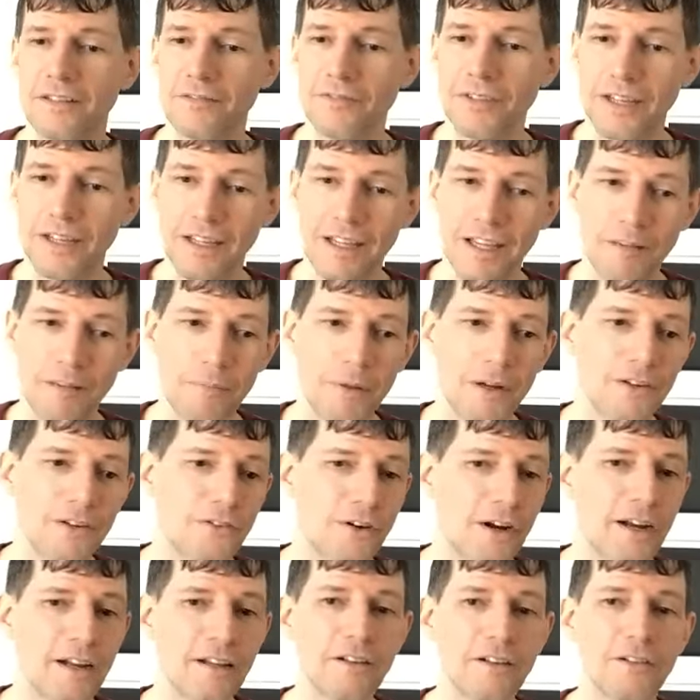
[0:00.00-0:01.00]
if they keep on
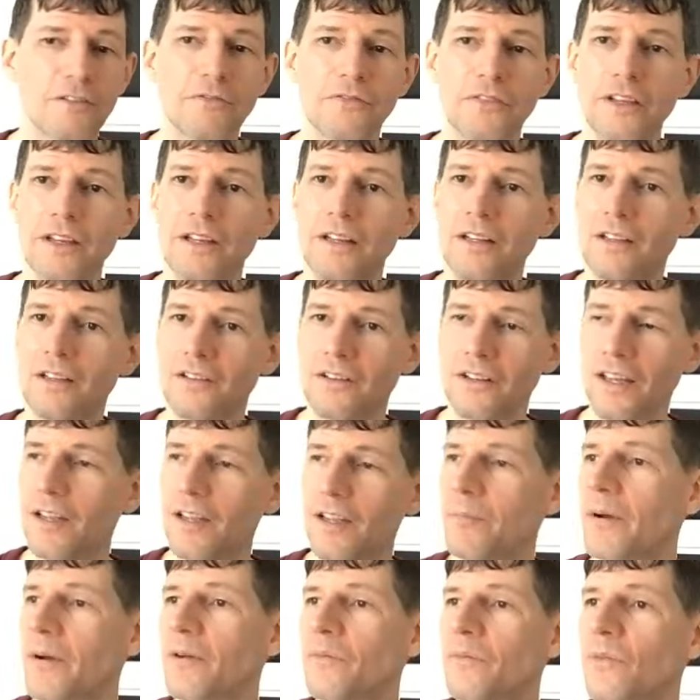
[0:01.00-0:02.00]
dragging their feet and they
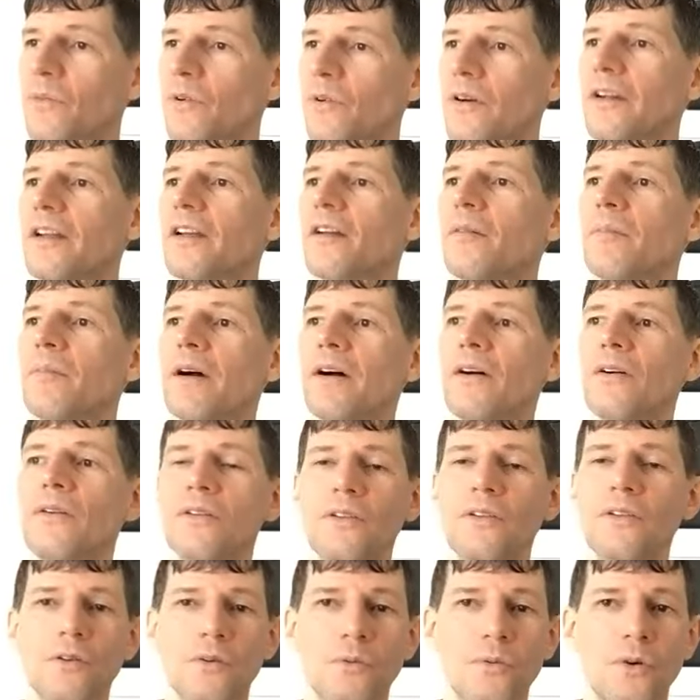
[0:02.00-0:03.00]
keep on worrying
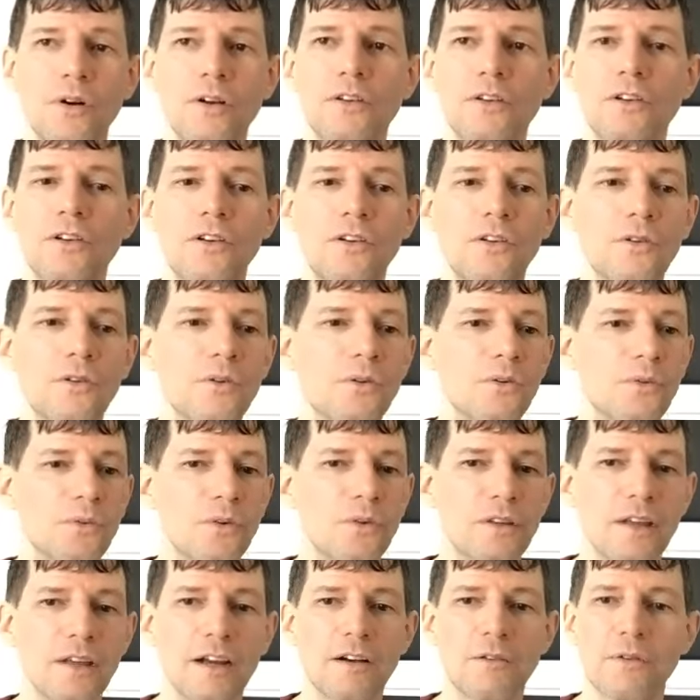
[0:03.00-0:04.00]
about, you know, what do
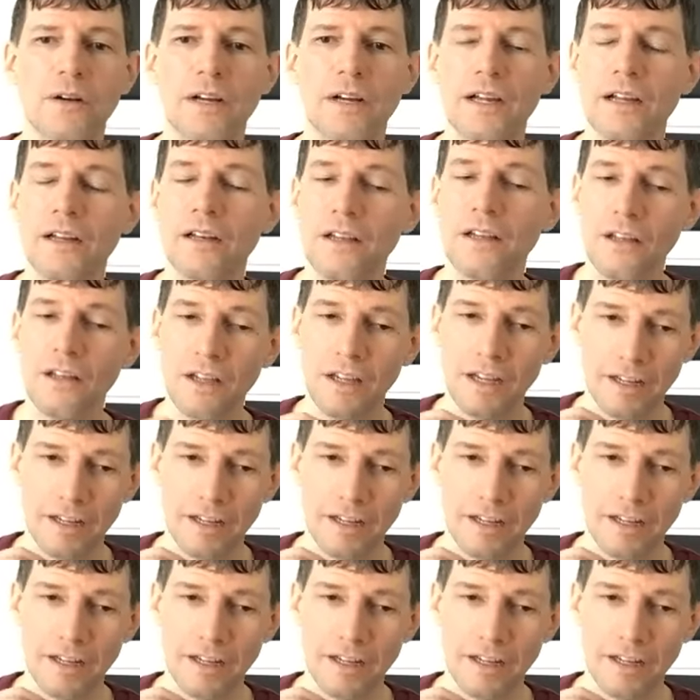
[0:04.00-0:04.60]
with Iran,